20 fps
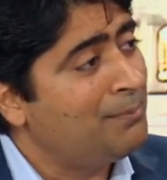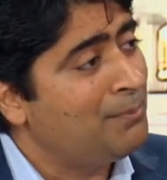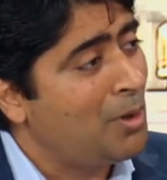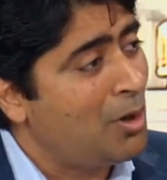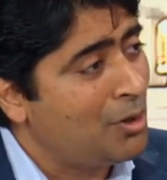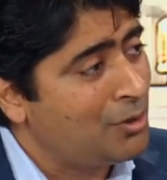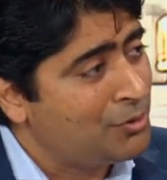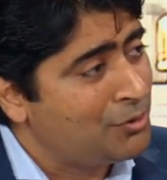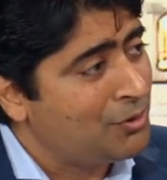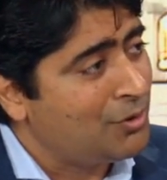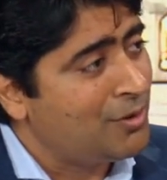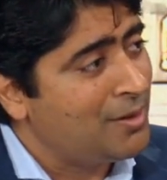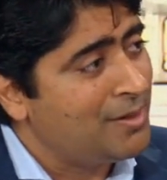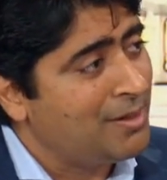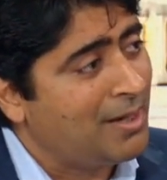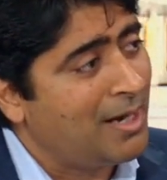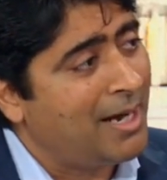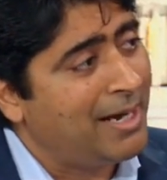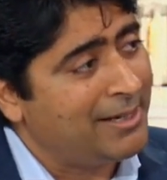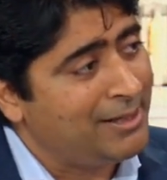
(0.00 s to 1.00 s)
posture
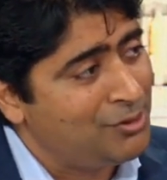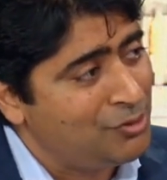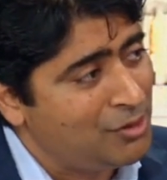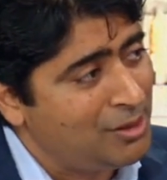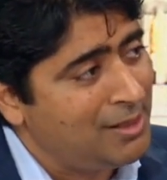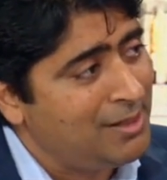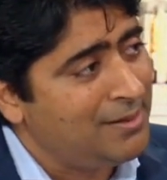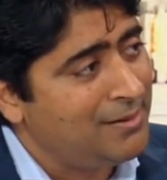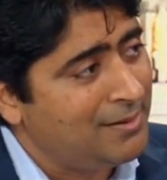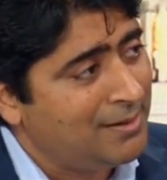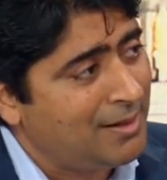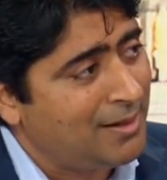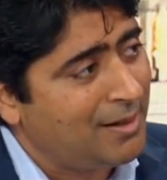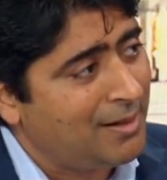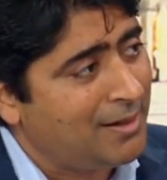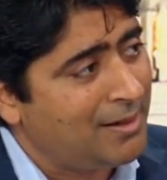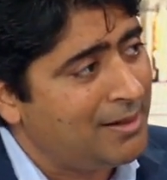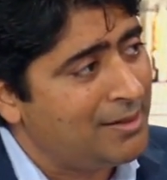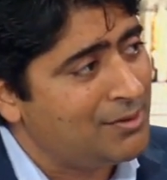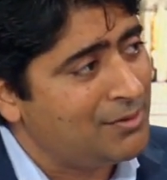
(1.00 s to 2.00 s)
and the hygiene
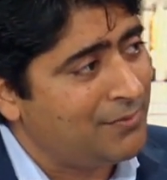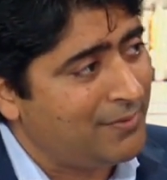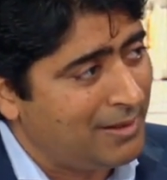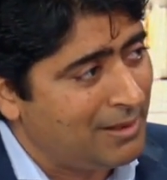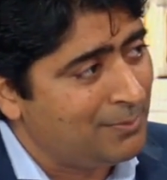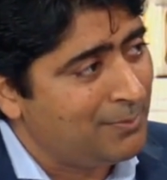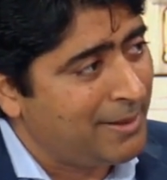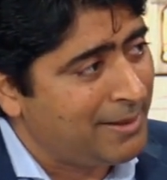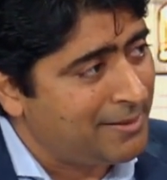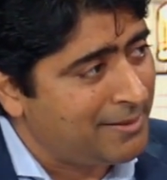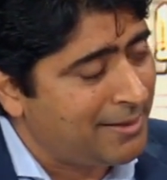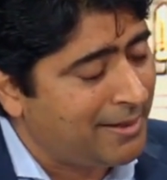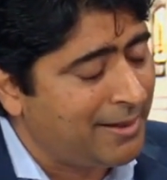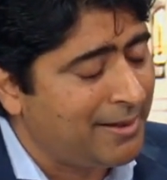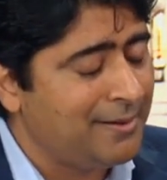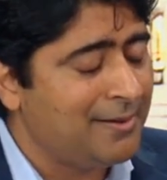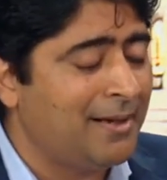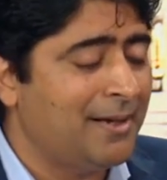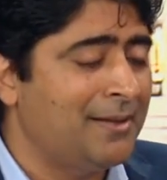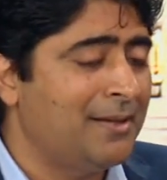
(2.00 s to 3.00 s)
is well
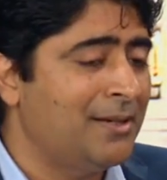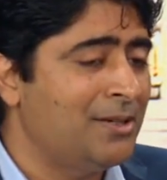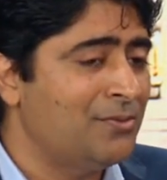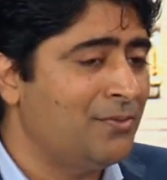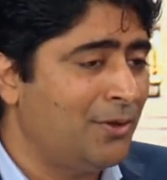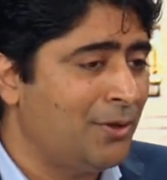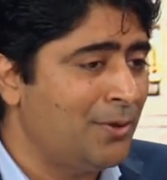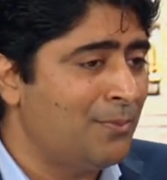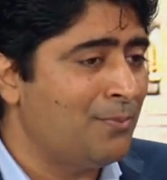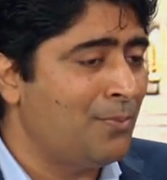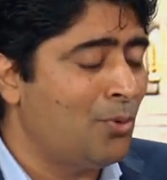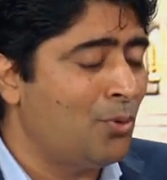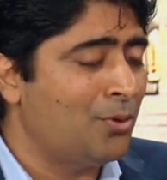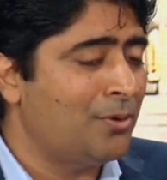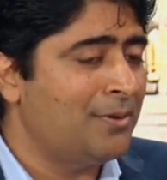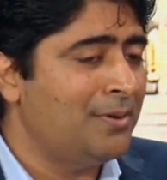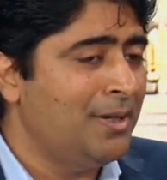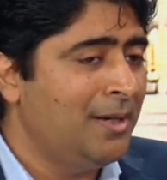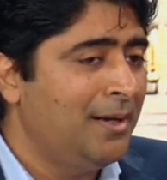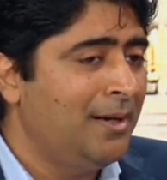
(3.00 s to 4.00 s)
maintained, I think is very
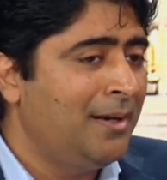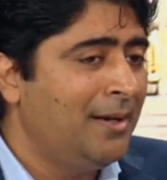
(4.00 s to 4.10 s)
important.